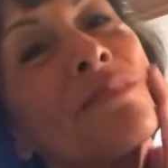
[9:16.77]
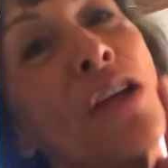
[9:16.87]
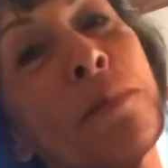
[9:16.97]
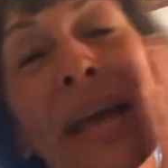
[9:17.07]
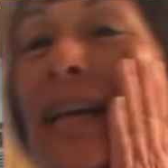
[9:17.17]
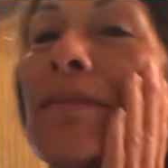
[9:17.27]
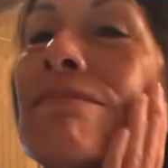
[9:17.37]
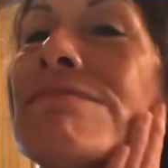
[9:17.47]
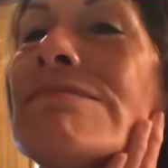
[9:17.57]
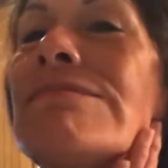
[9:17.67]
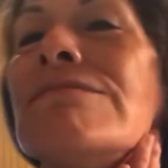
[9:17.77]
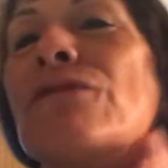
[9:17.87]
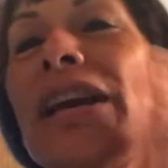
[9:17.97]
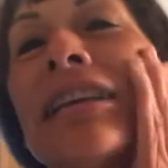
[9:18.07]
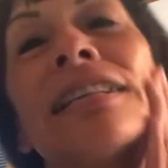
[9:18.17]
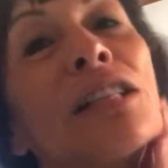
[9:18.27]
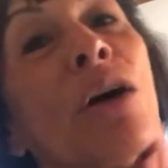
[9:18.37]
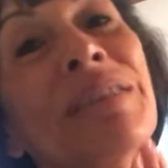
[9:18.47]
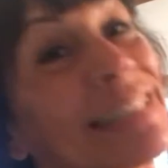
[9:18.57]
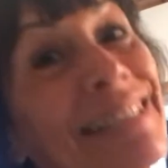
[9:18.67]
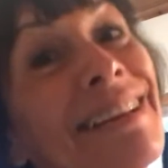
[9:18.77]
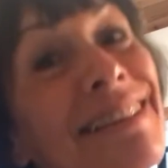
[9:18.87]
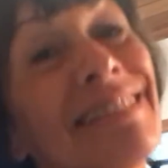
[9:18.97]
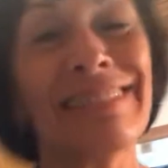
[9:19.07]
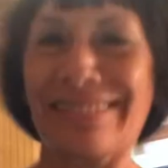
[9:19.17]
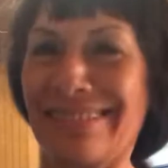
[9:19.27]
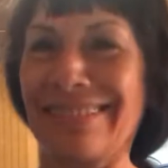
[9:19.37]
No makeup, radiant, glowing skin.